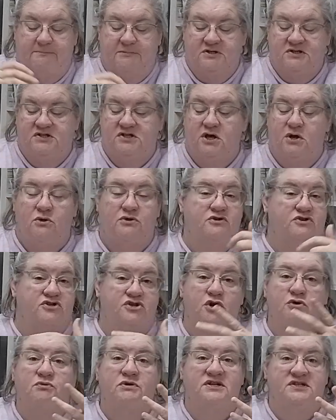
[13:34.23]
So there's
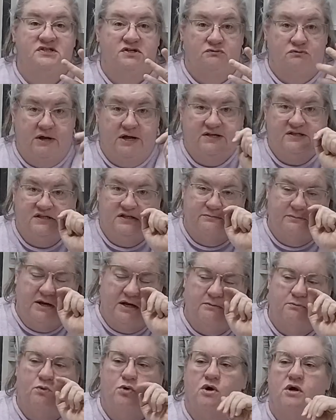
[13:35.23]
no reason to raise them
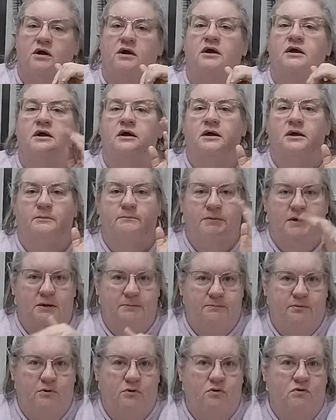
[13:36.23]
anymore.
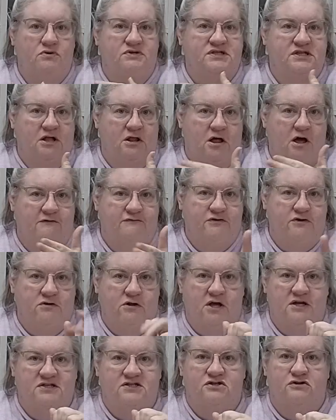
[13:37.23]
People sell off their
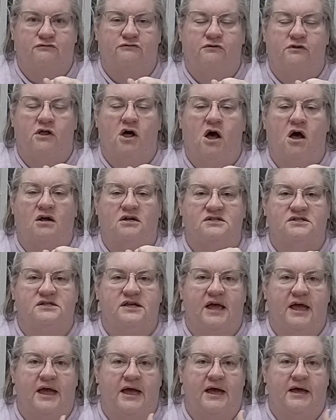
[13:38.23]
Leicester flocks
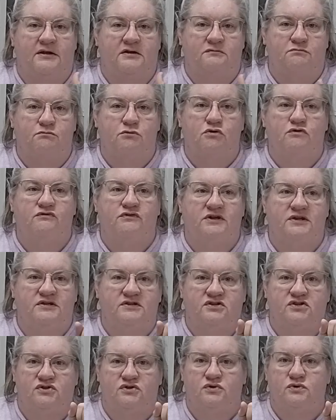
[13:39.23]
and move
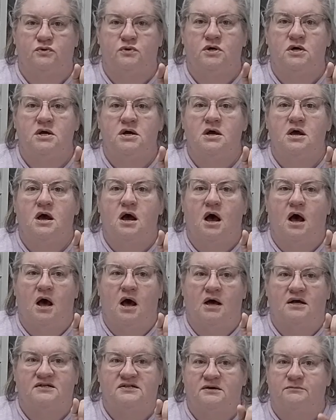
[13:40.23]
into
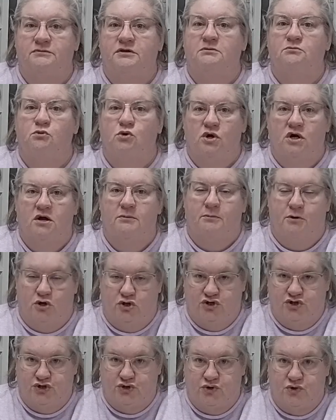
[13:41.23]
something more
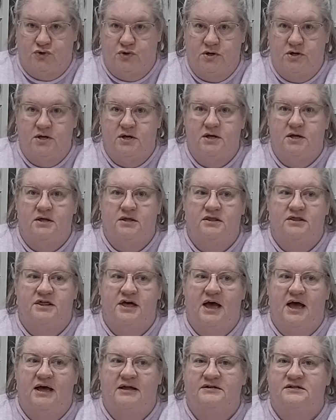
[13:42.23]
commercial
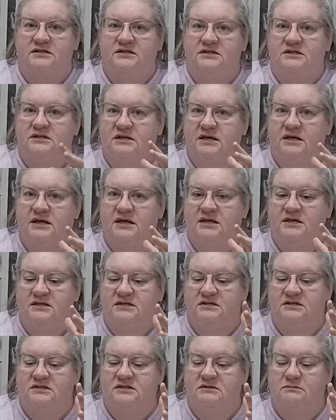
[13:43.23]
that
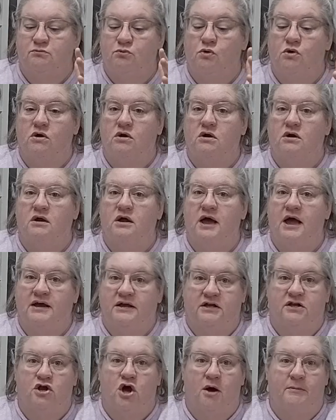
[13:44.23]
is more
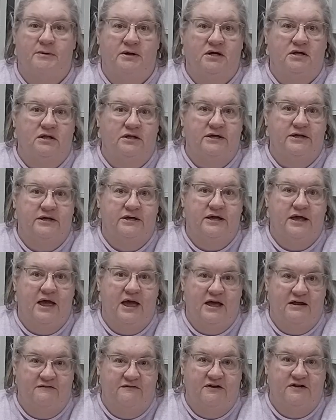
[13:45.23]
economically
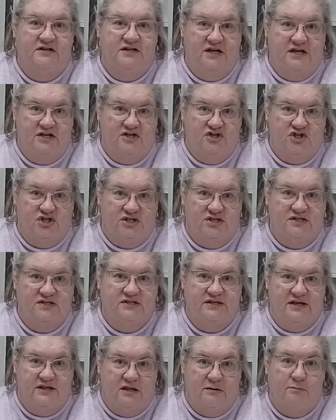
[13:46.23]
advantageous
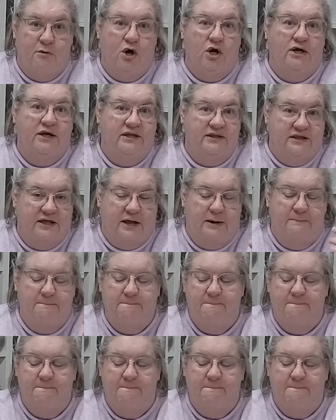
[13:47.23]
in the market then.